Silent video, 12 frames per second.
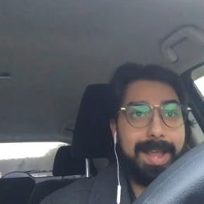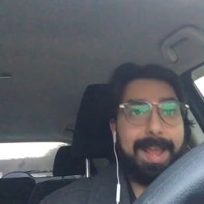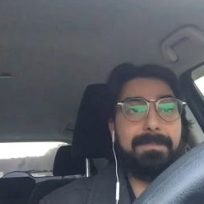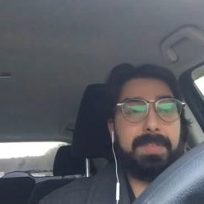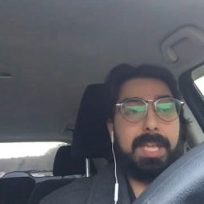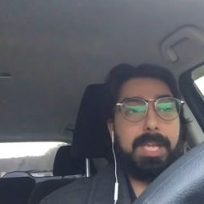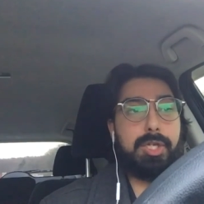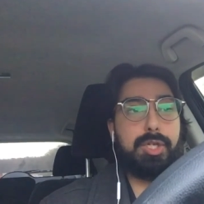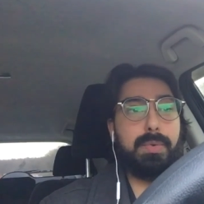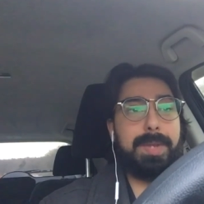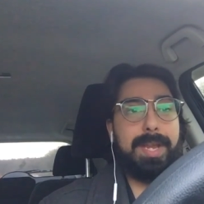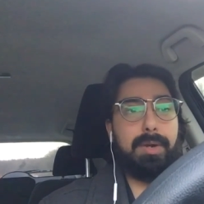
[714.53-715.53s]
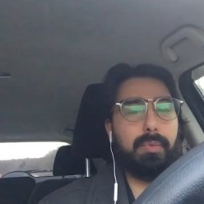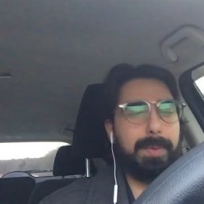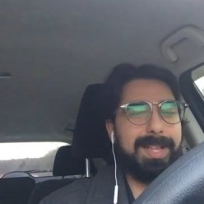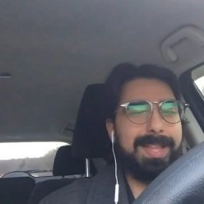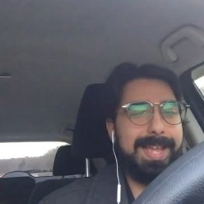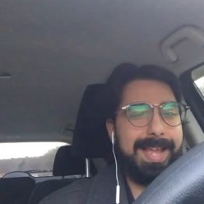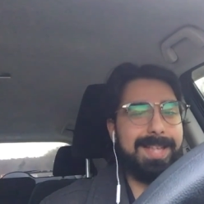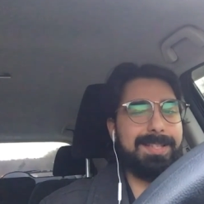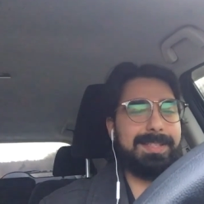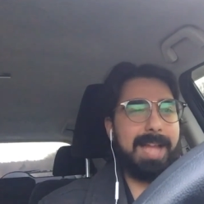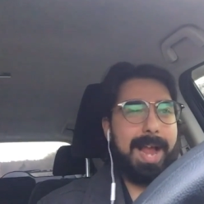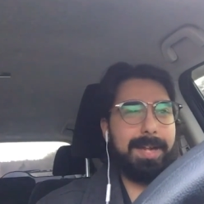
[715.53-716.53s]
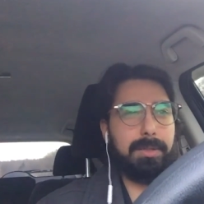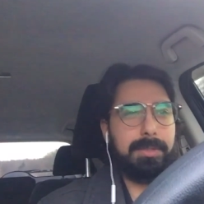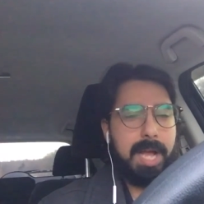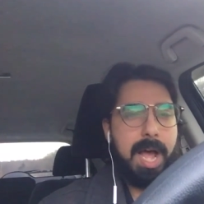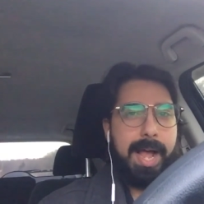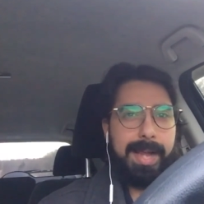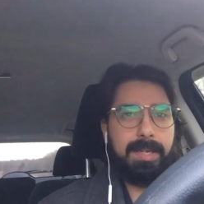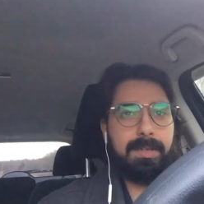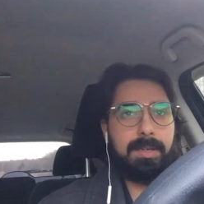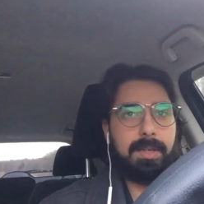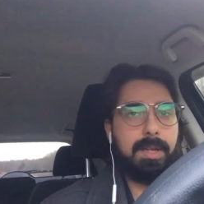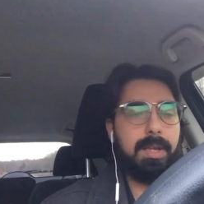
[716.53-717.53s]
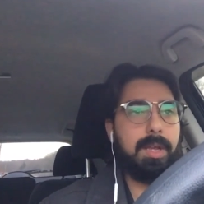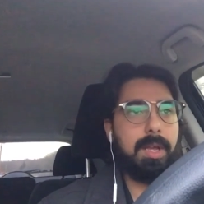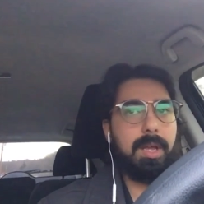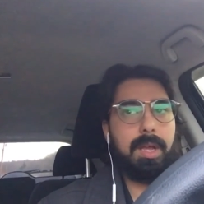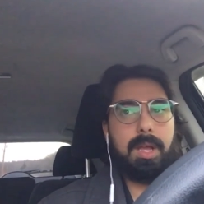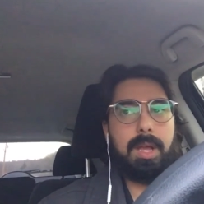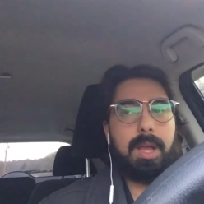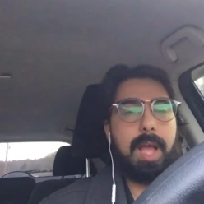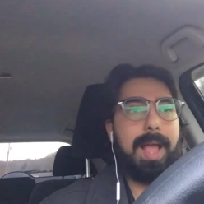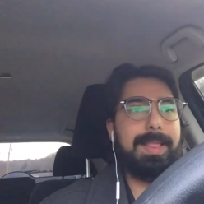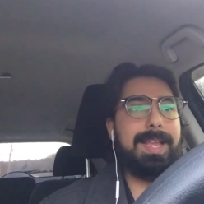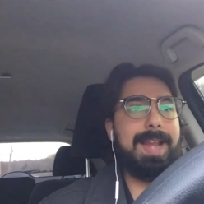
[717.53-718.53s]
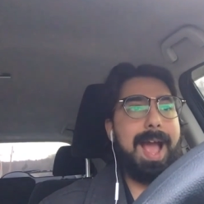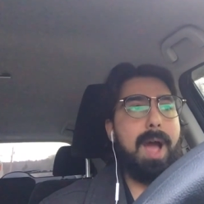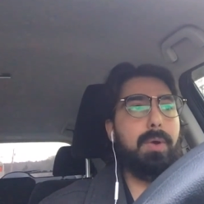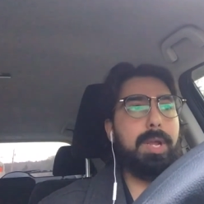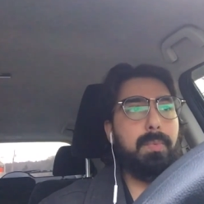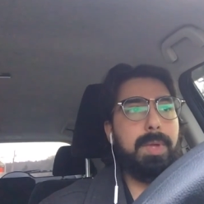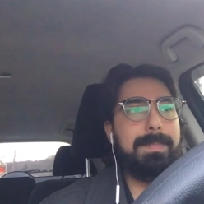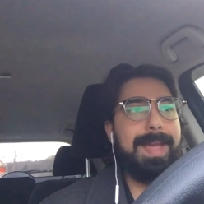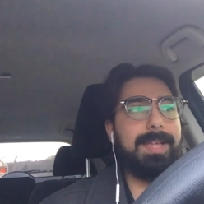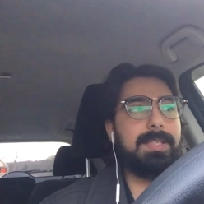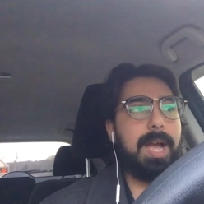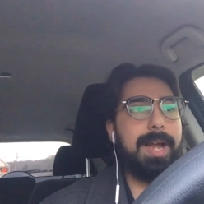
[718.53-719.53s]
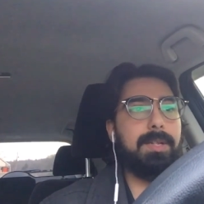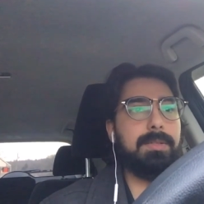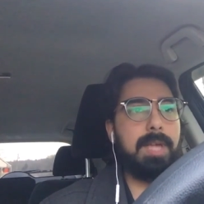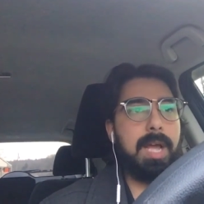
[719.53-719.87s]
If the issue here really is Title IX, then how can we make Title